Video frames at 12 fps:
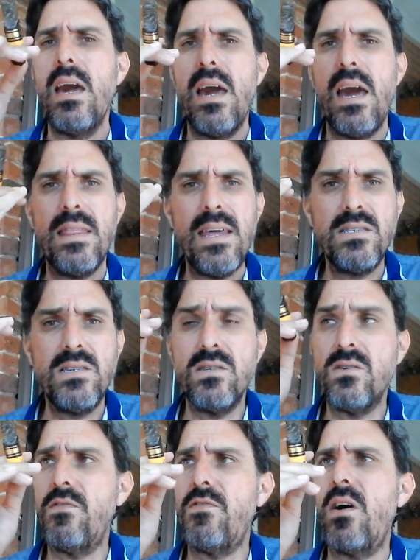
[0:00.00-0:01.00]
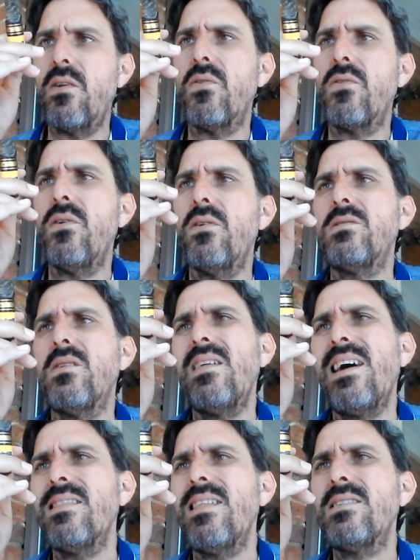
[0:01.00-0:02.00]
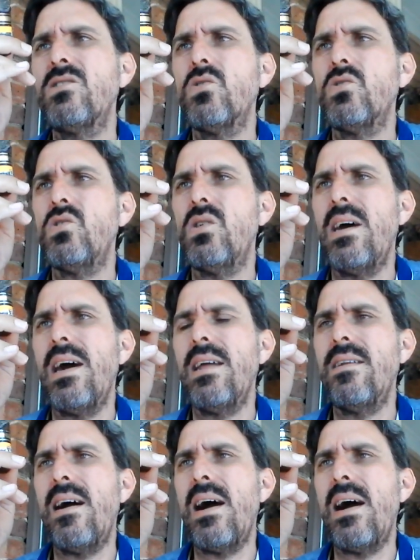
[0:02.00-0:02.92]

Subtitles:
and that's into the final third. So that tells you that